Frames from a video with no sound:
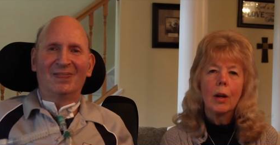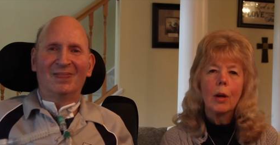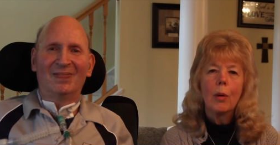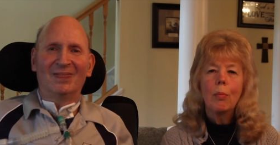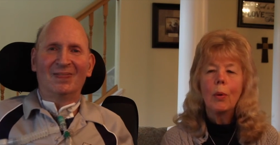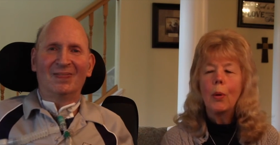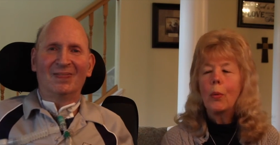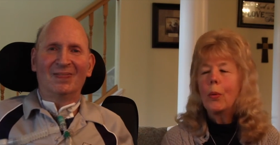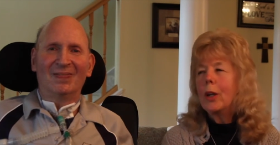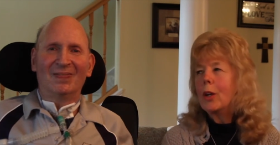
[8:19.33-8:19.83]

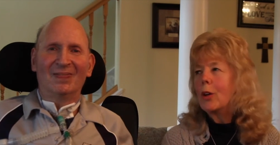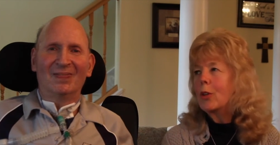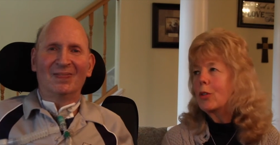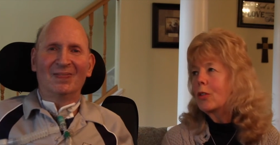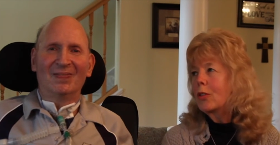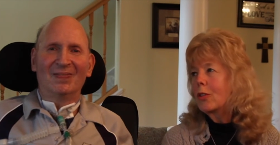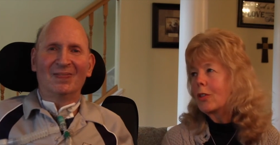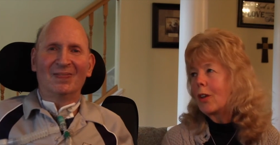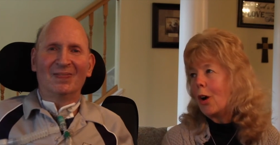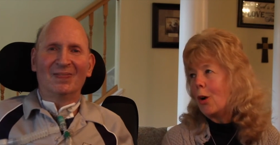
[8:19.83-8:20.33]
Speaker 1: But we are
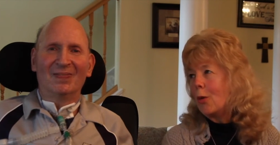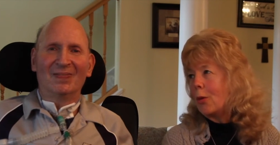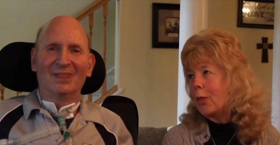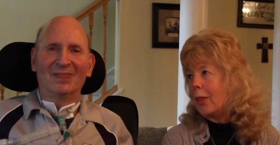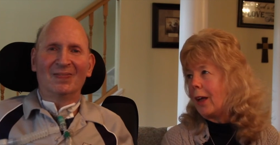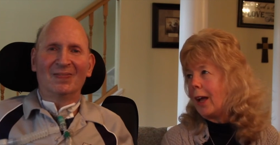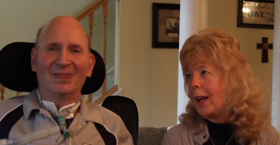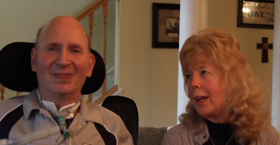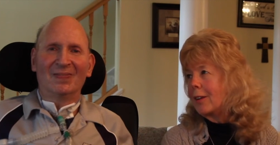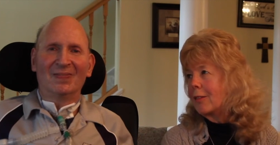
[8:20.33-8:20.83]
so
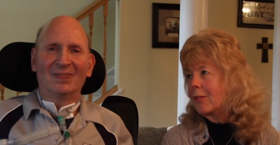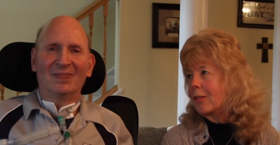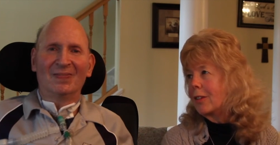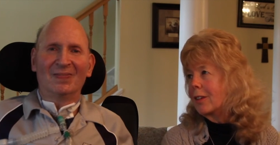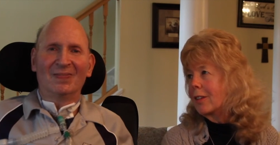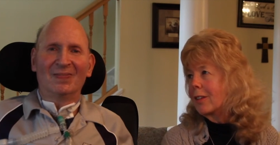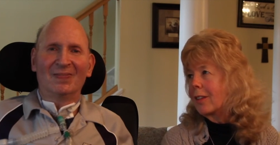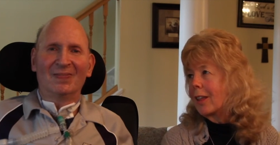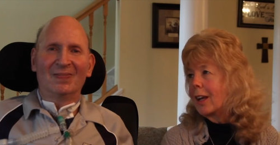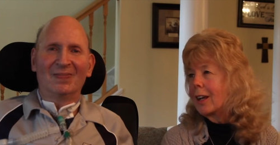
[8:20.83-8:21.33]

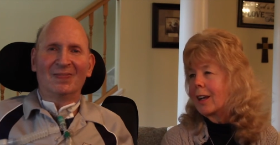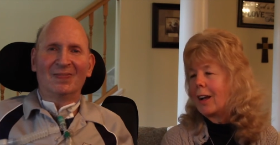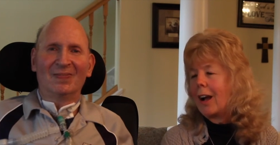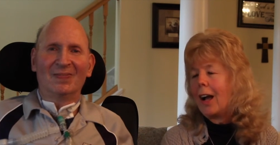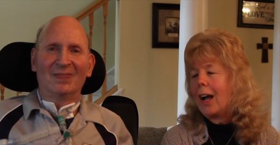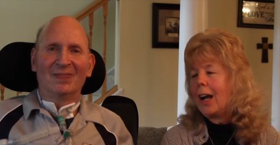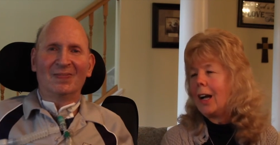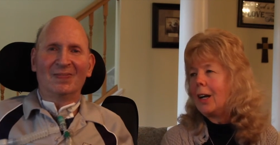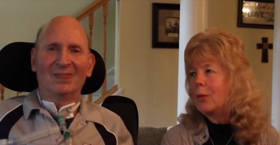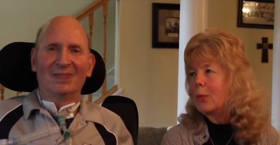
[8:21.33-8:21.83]
thankful that
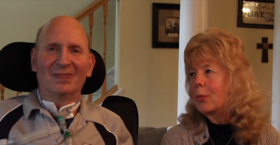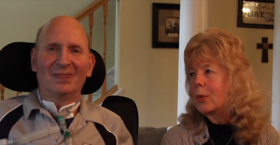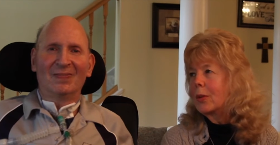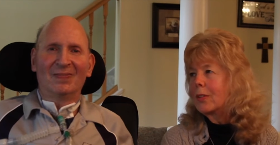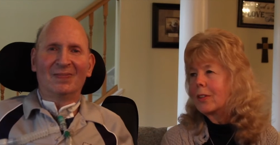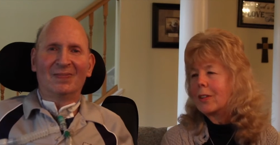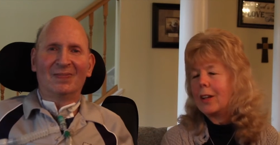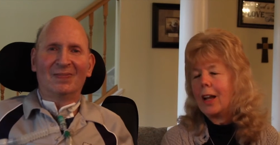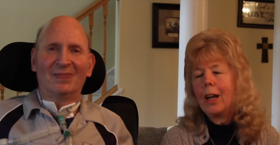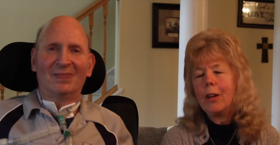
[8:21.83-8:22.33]
God
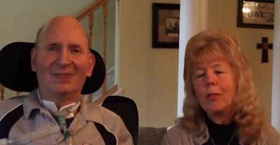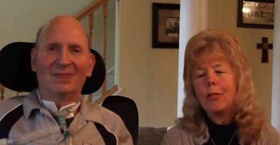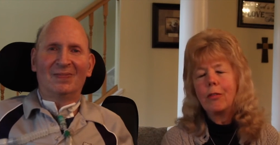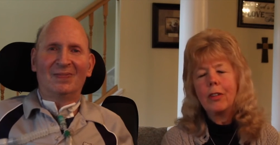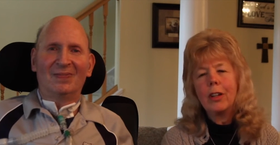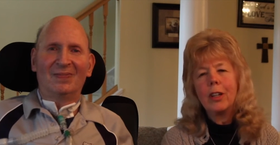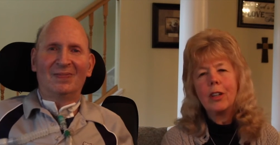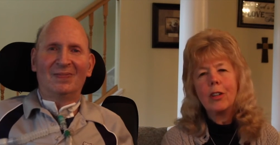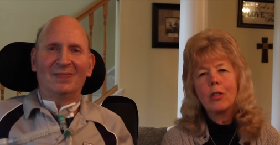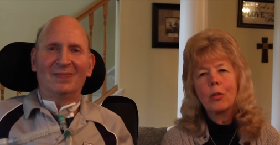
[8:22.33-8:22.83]
was not
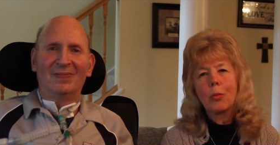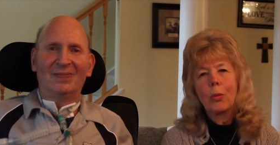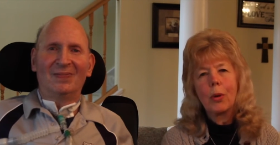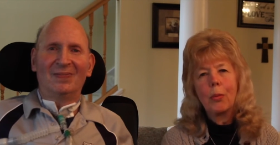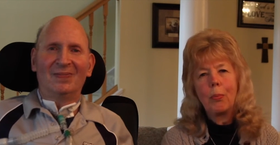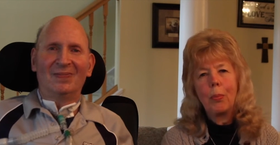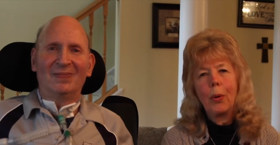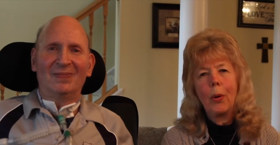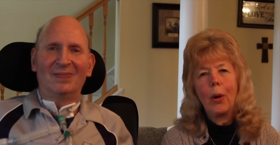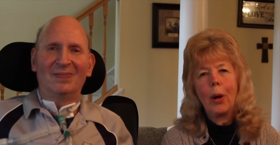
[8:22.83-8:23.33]
finished
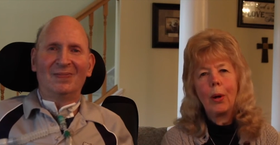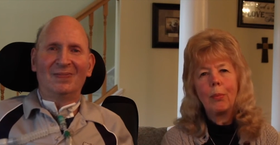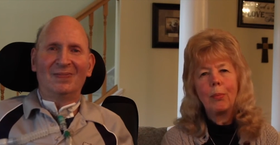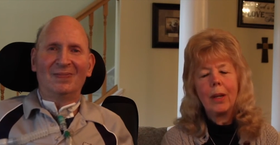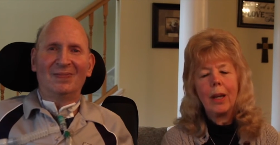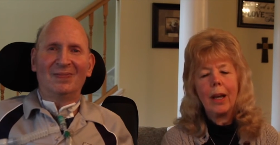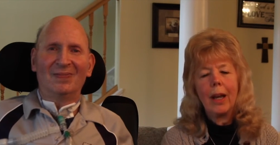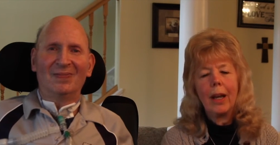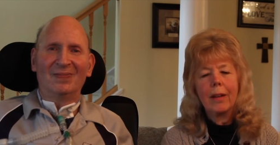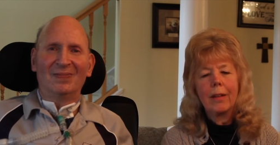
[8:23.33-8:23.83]
with Bob
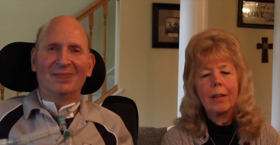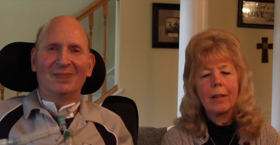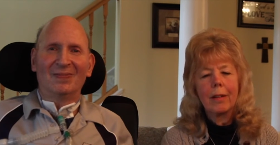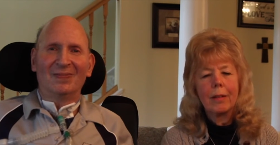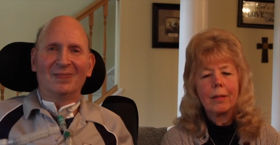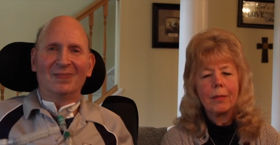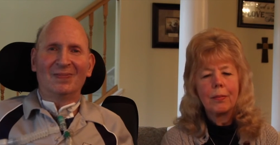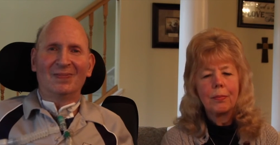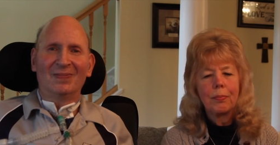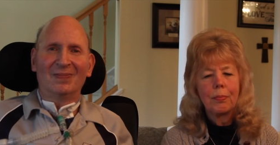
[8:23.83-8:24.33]
yet.
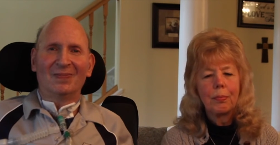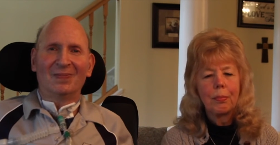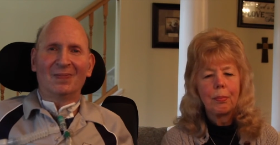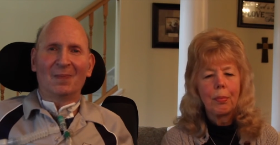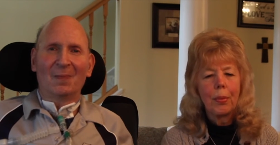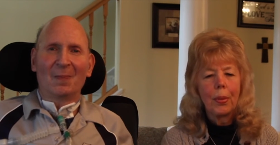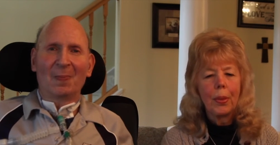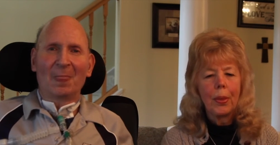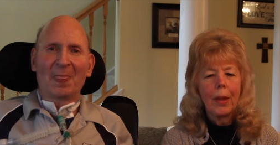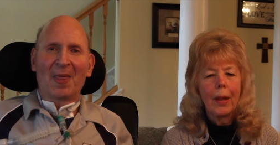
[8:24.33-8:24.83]

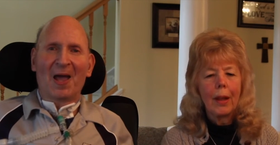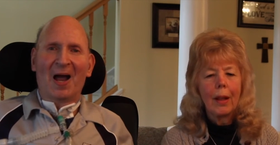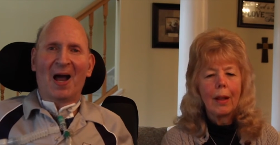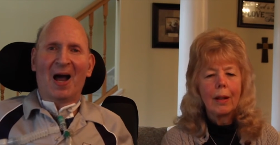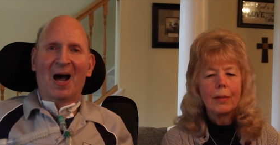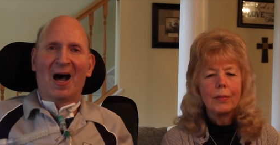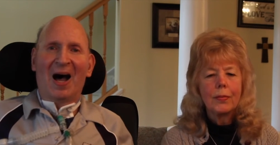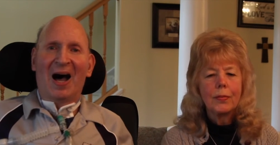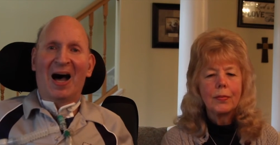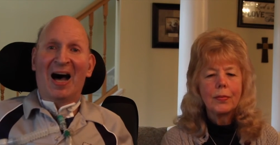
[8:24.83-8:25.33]

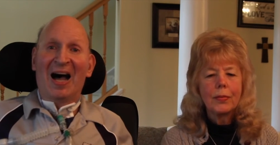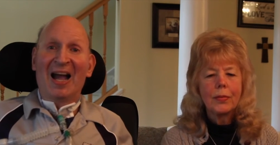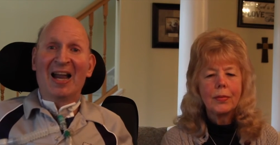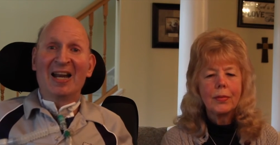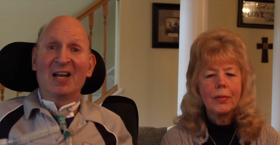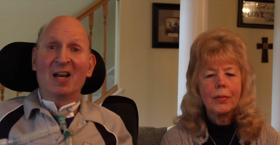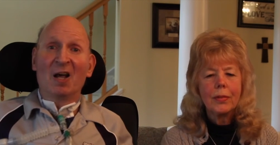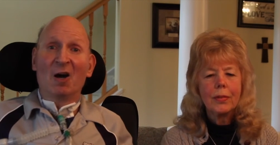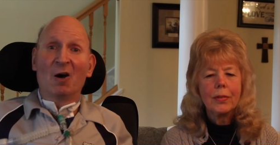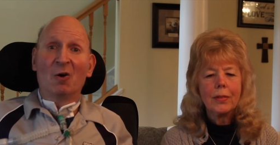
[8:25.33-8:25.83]
Speaker 2: I
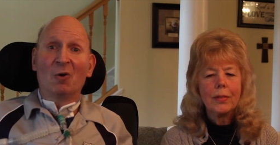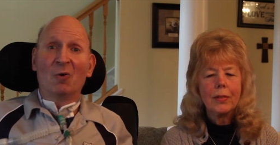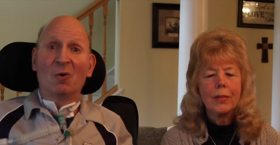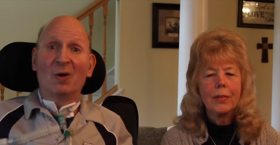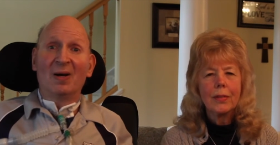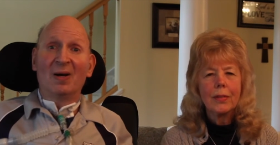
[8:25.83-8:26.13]
know